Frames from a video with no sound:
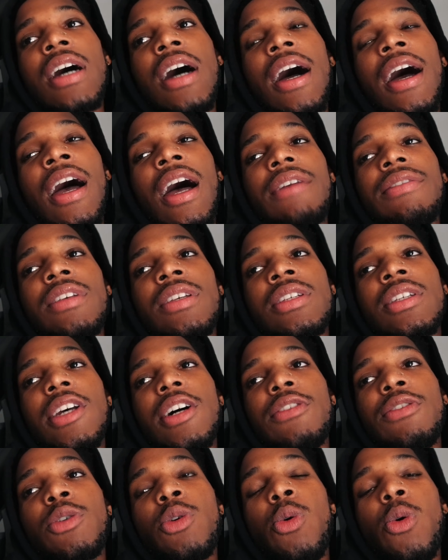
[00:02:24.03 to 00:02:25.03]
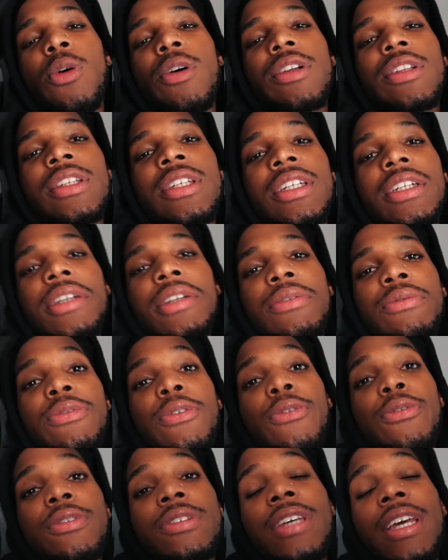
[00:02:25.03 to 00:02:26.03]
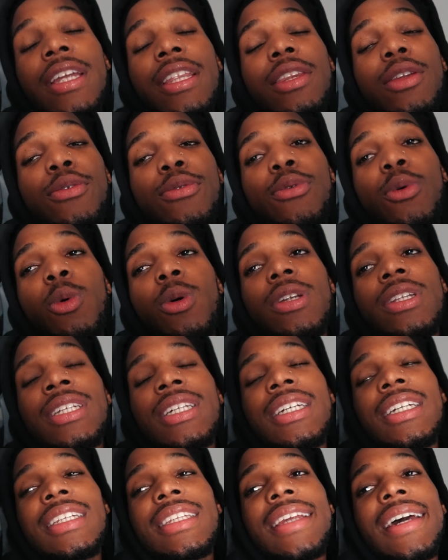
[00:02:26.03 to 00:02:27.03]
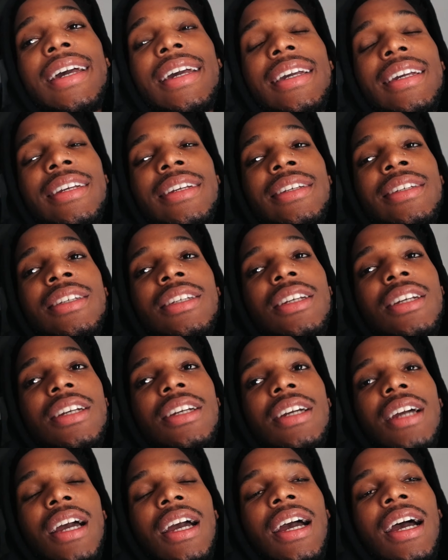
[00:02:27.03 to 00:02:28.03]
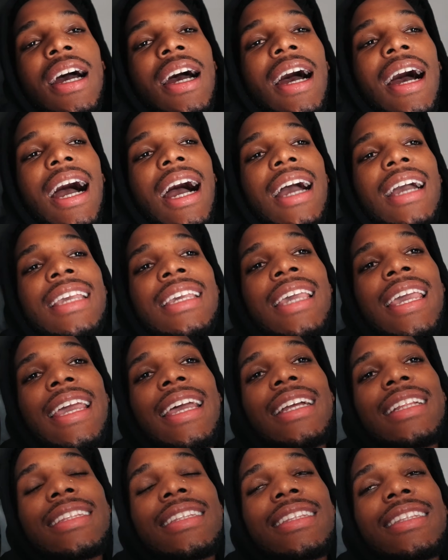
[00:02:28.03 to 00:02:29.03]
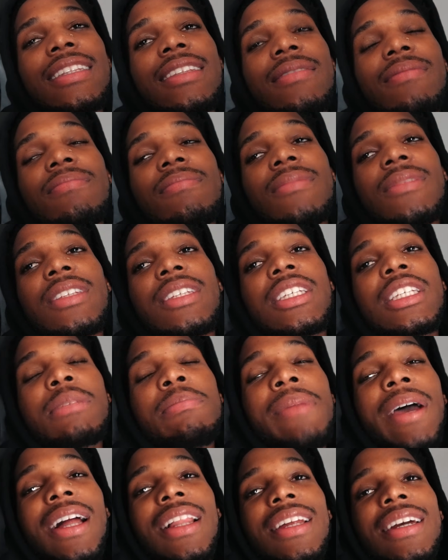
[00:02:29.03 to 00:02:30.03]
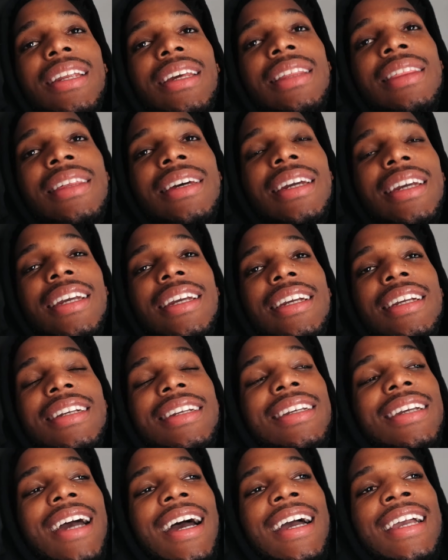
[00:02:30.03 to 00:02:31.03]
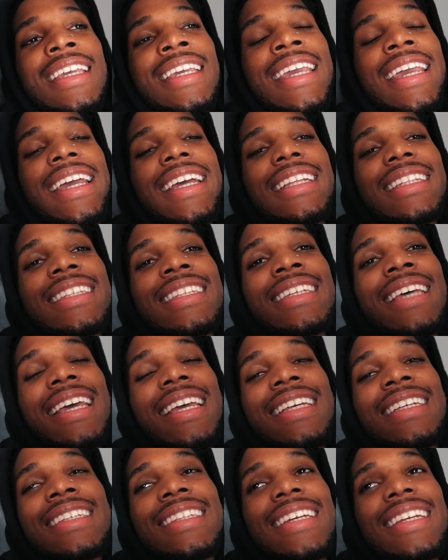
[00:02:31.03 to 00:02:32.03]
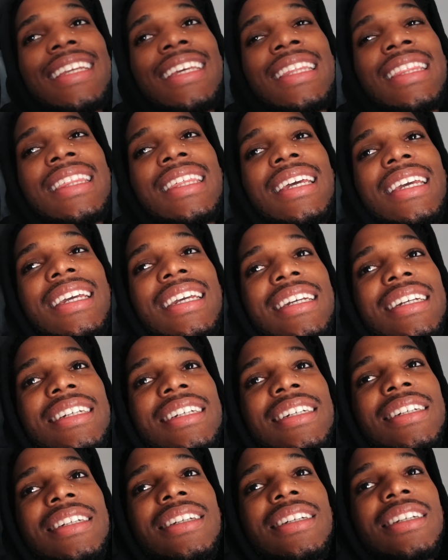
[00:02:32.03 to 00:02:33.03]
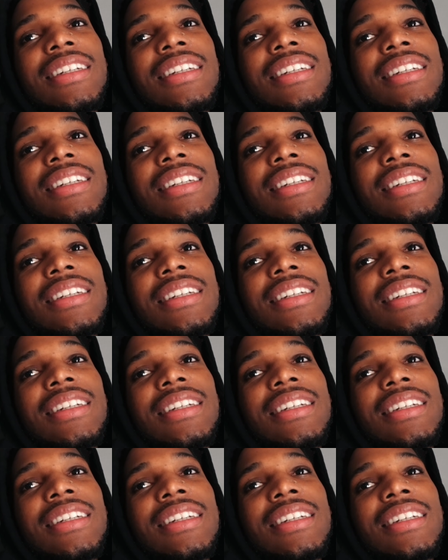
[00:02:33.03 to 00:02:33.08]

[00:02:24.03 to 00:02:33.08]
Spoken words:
I have to self-quarantine for 10 to 14 days. I can't smell anything. I can't taste anything.